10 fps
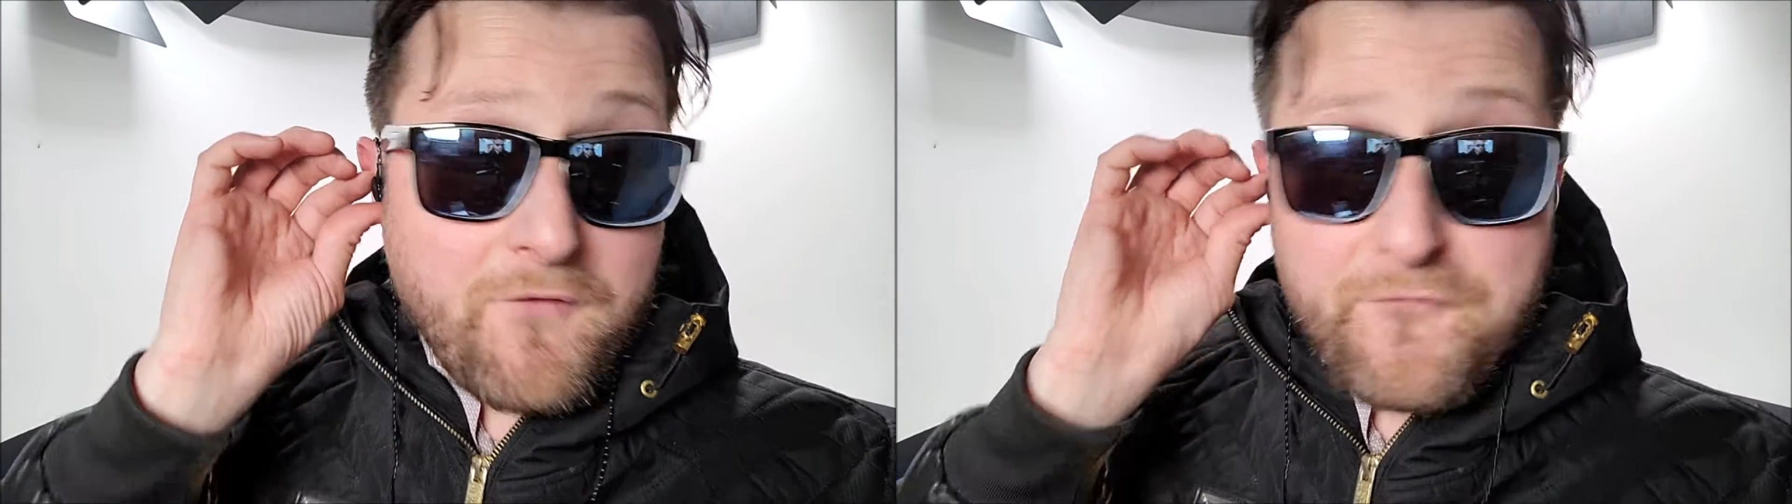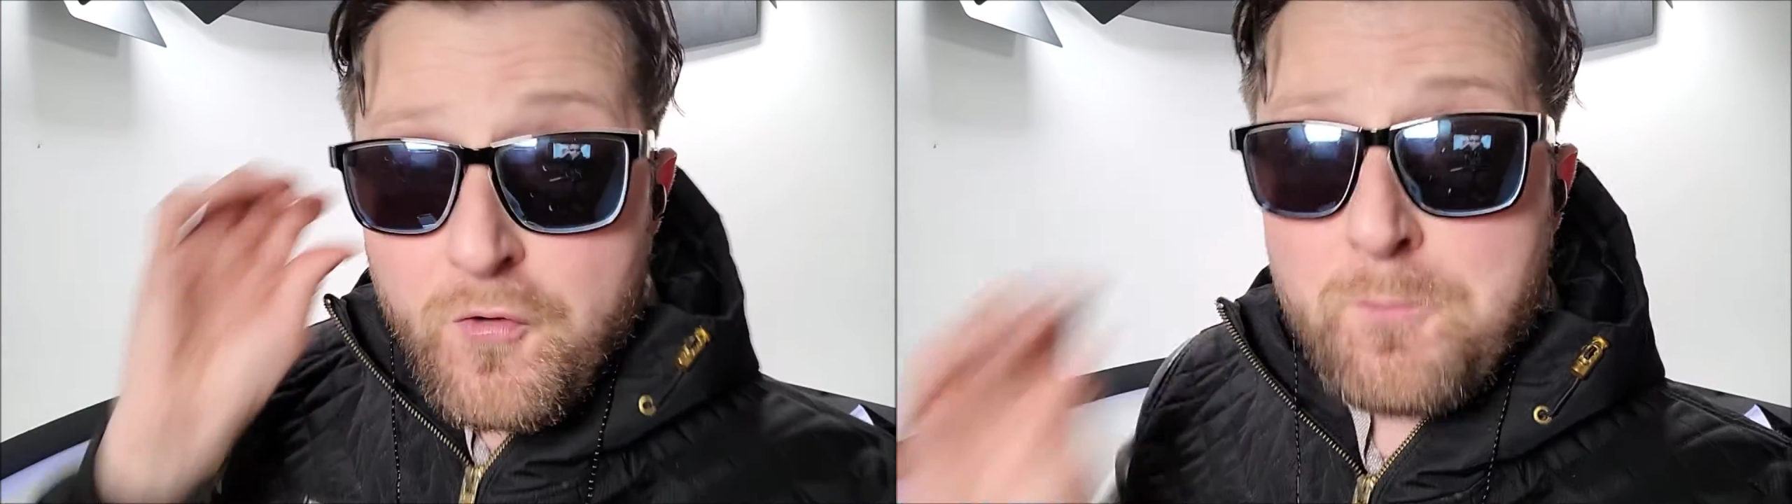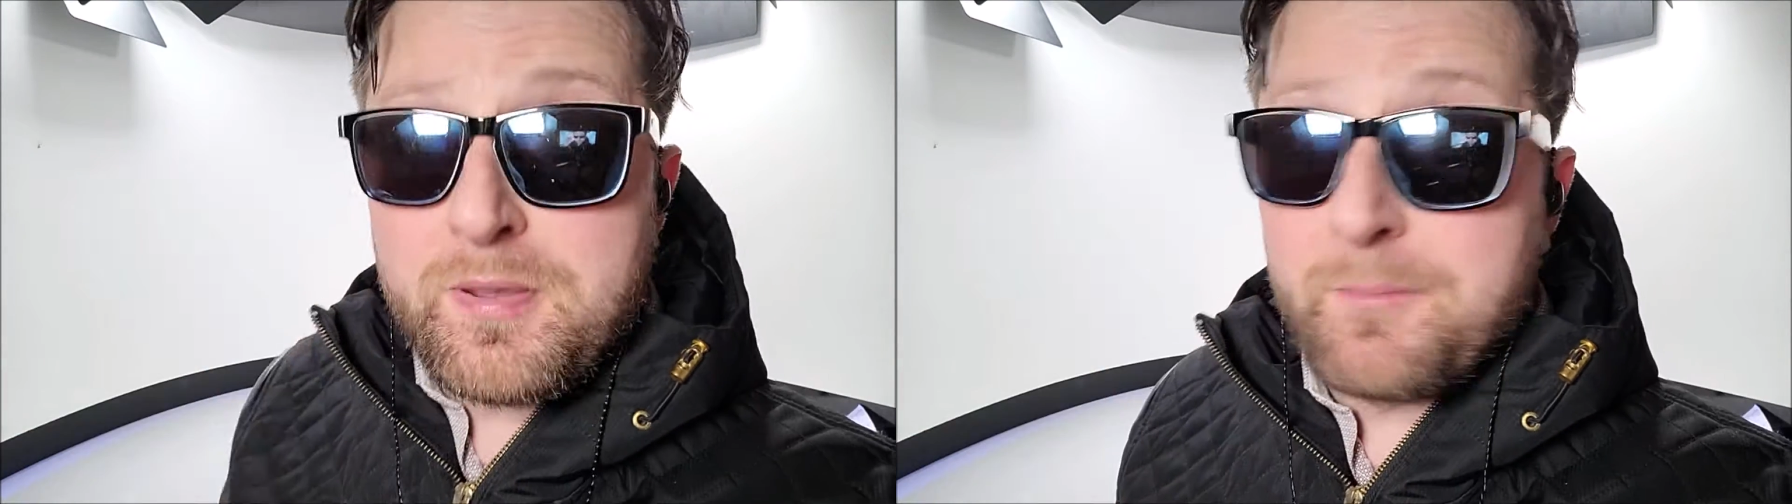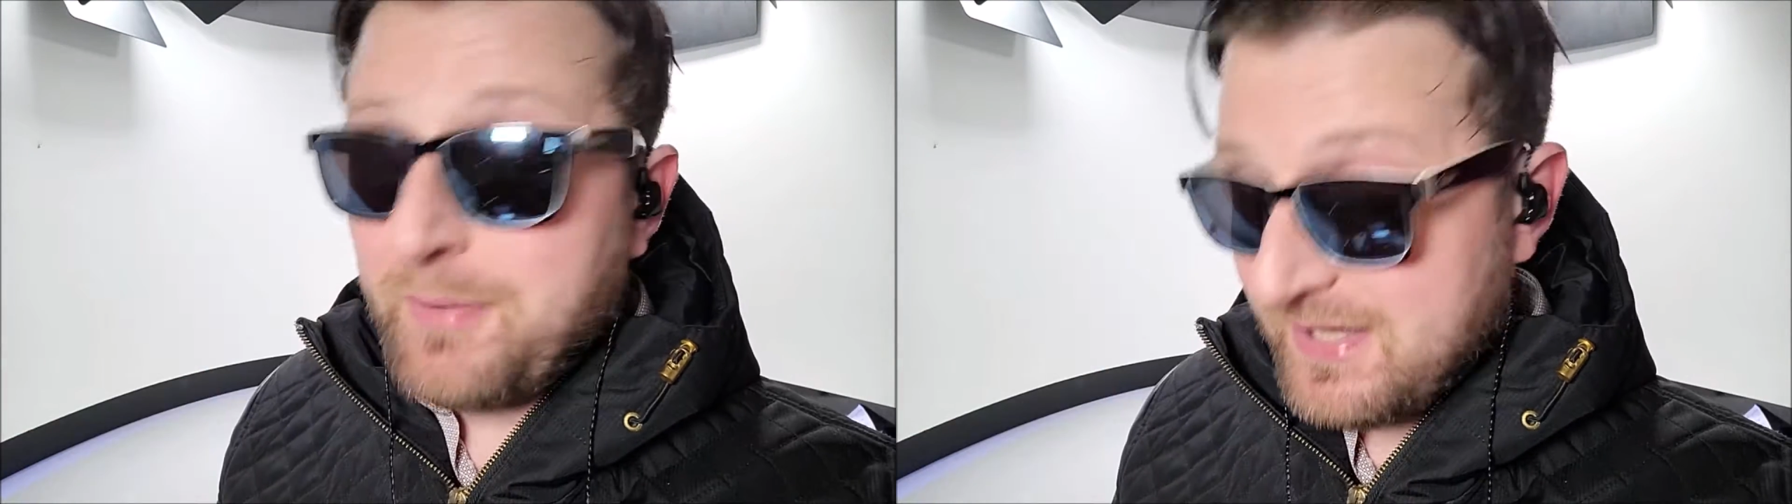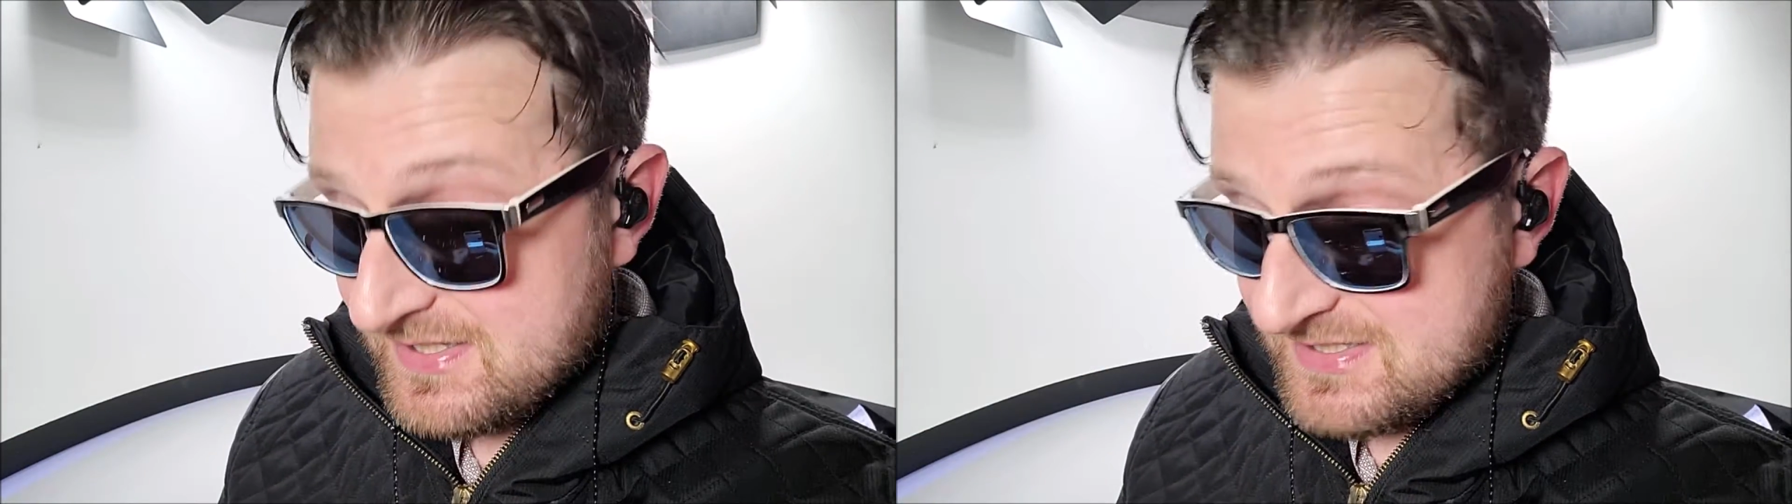thumping
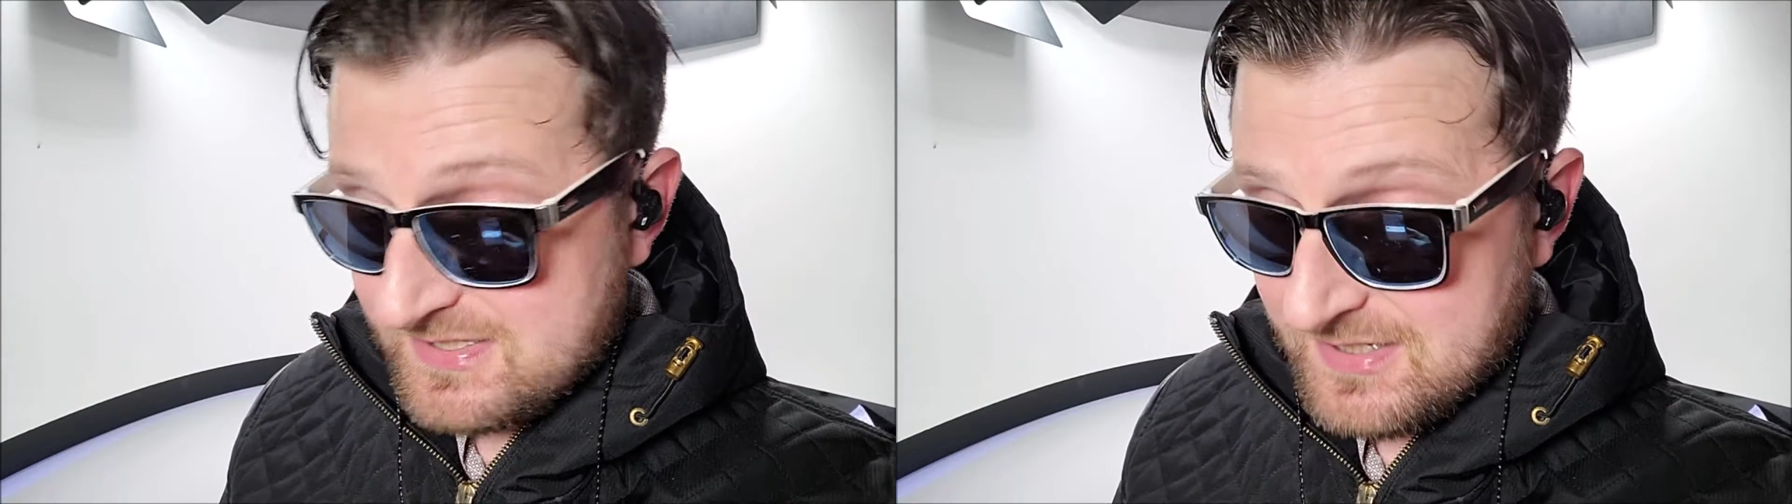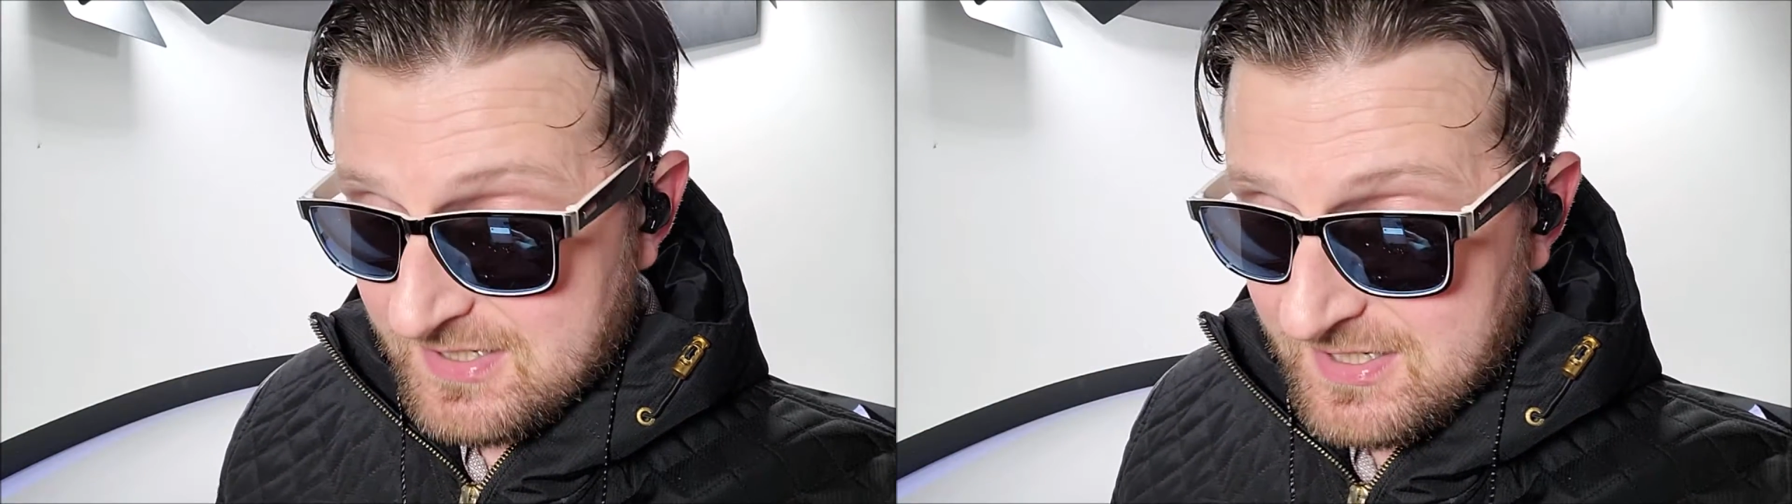bass